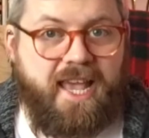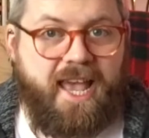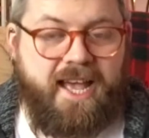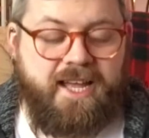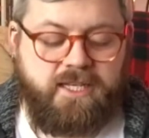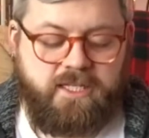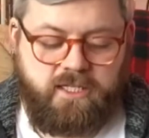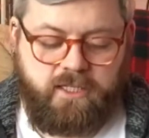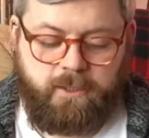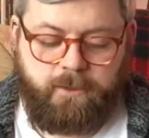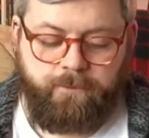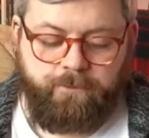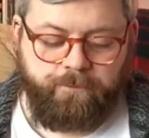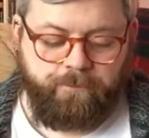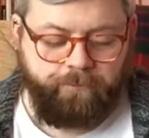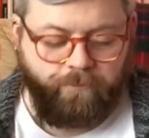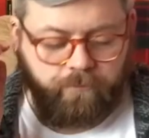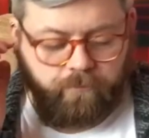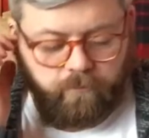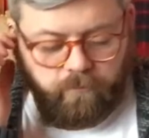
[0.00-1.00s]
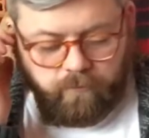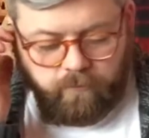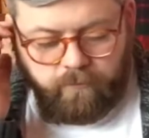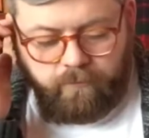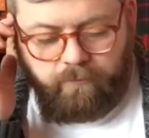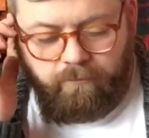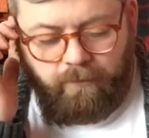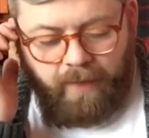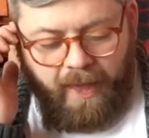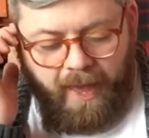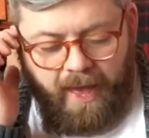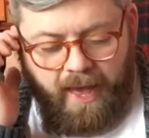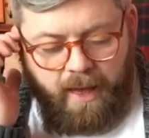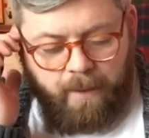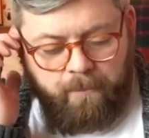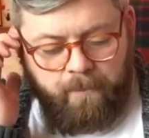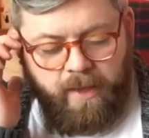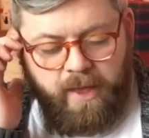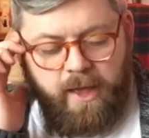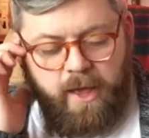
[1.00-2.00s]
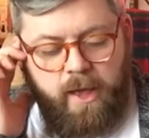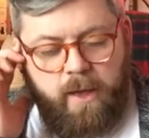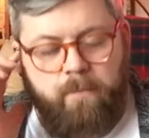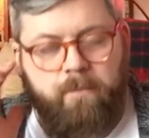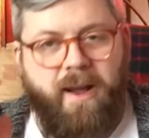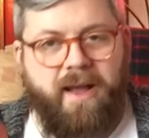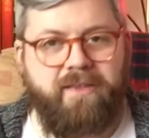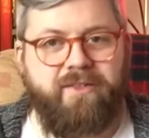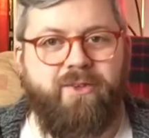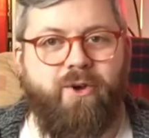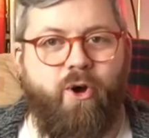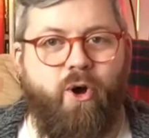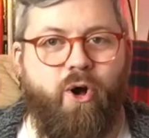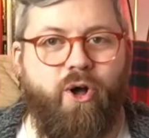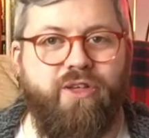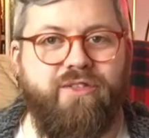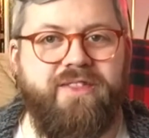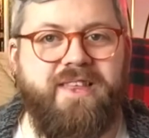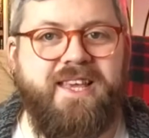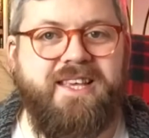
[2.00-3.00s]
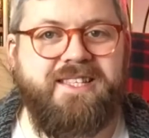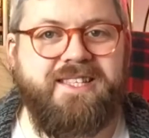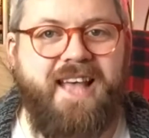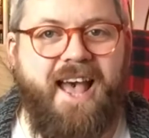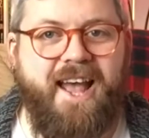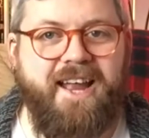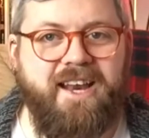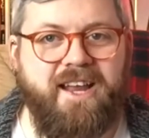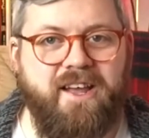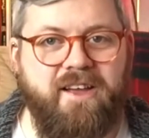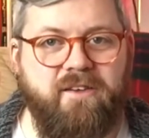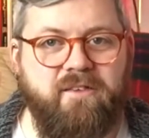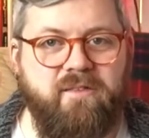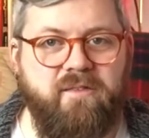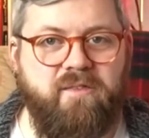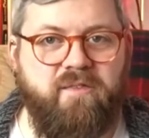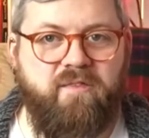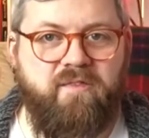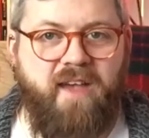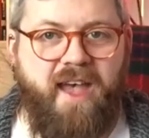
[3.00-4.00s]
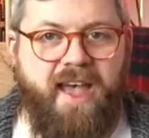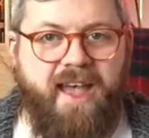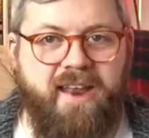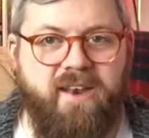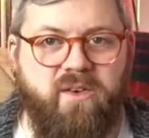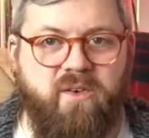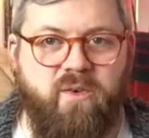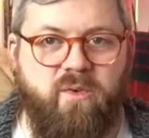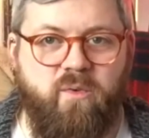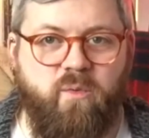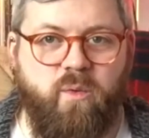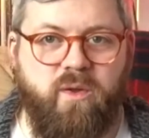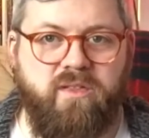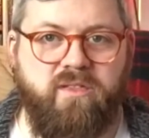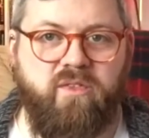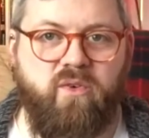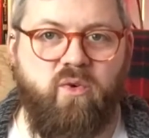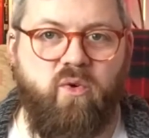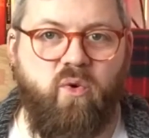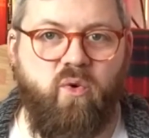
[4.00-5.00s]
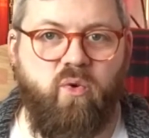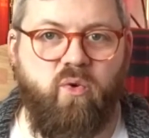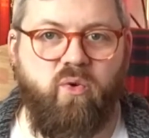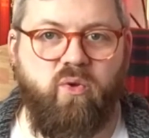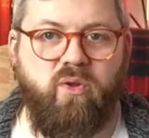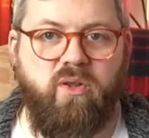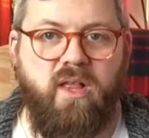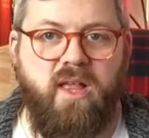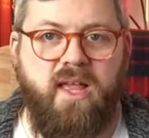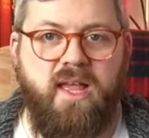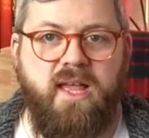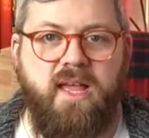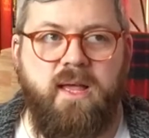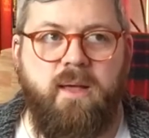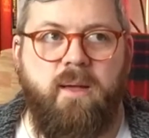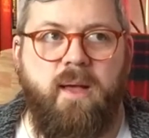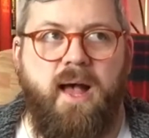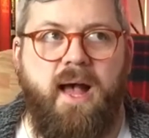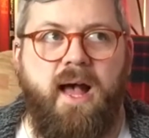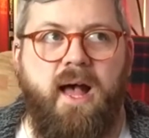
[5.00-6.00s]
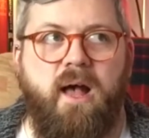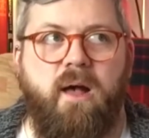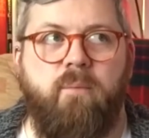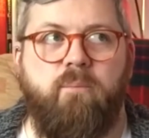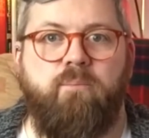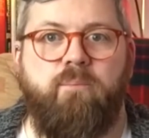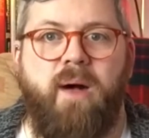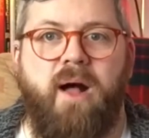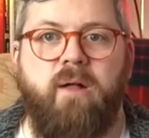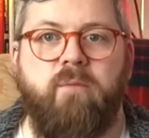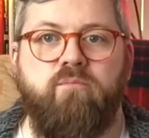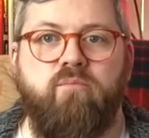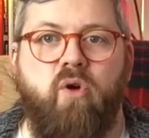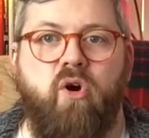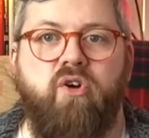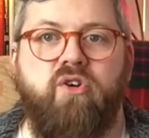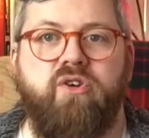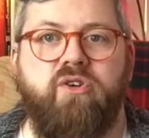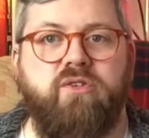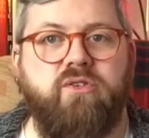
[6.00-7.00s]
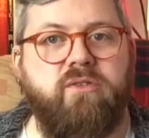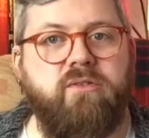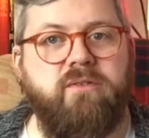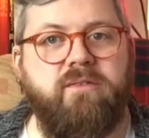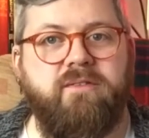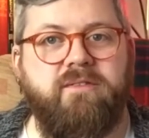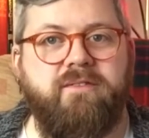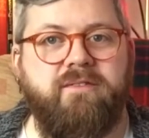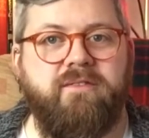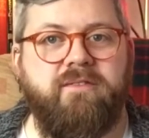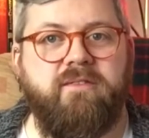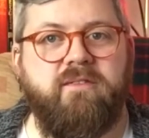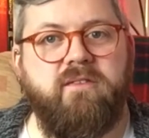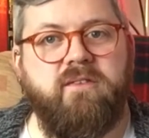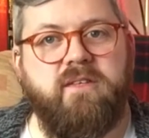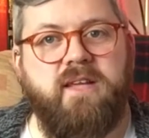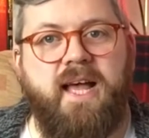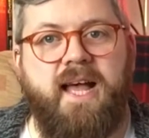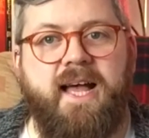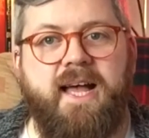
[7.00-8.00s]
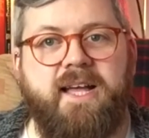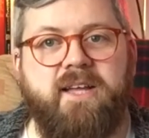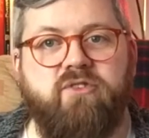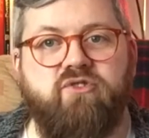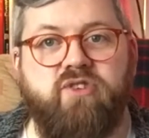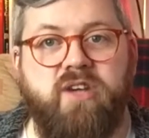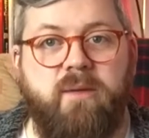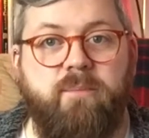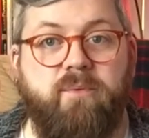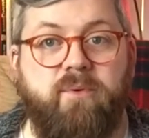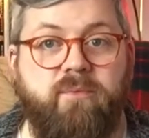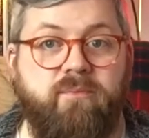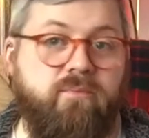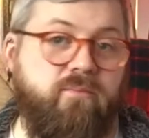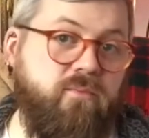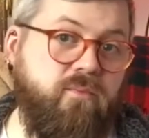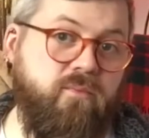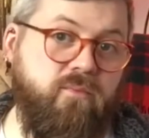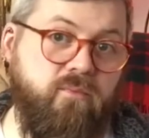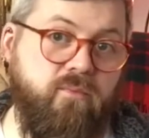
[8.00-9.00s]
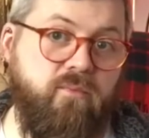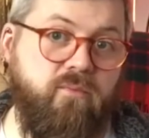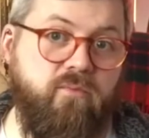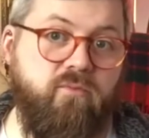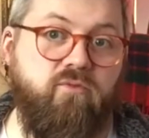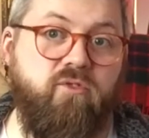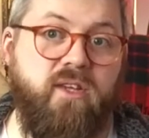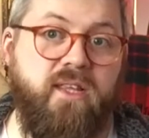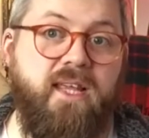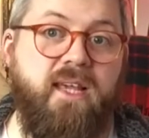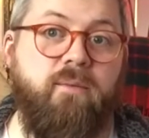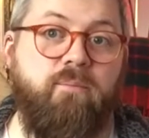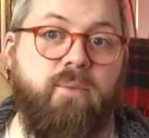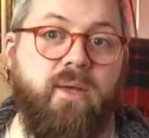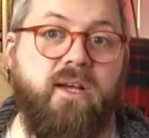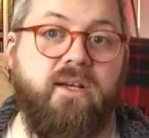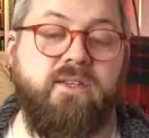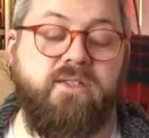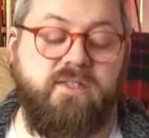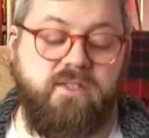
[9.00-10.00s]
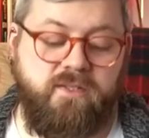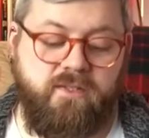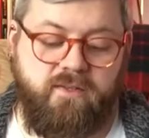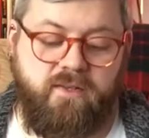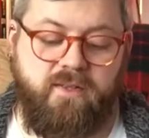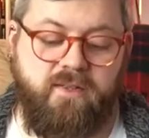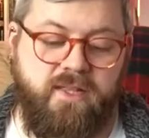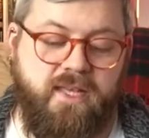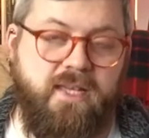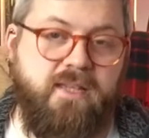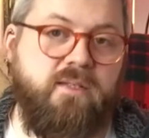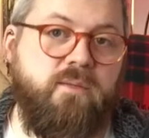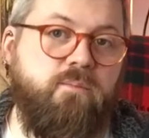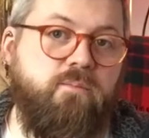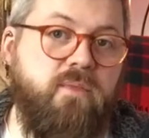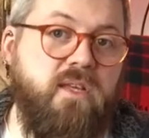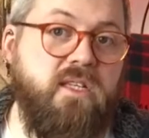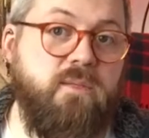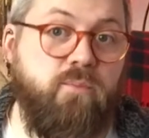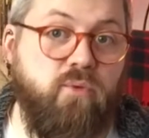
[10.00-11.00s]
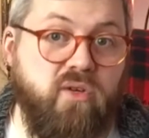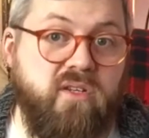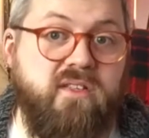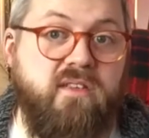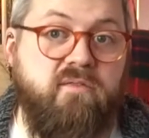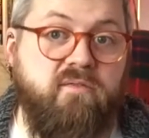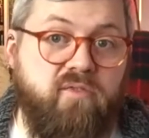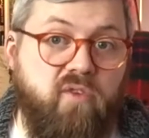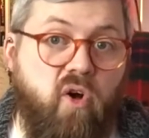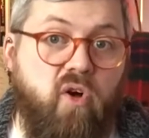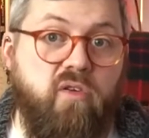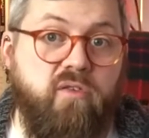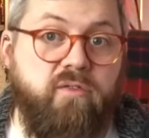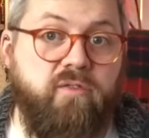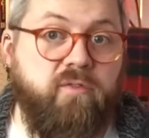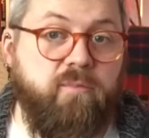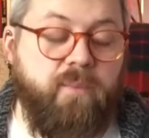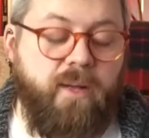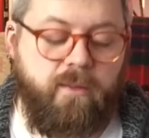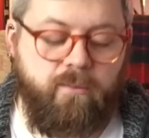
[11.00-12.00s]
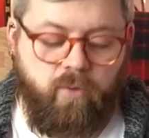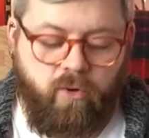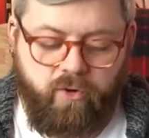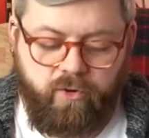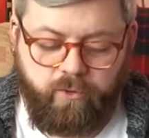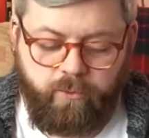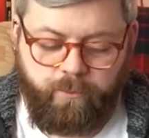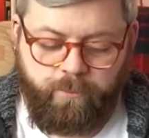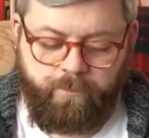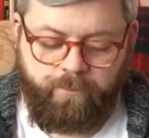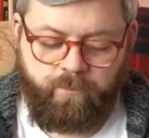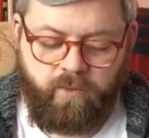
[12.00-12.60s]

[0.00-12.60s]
get to, um, but I thought these kind of fit in with the whole uh, Balmoral uh, trip, really, because these these books involve Balmoral.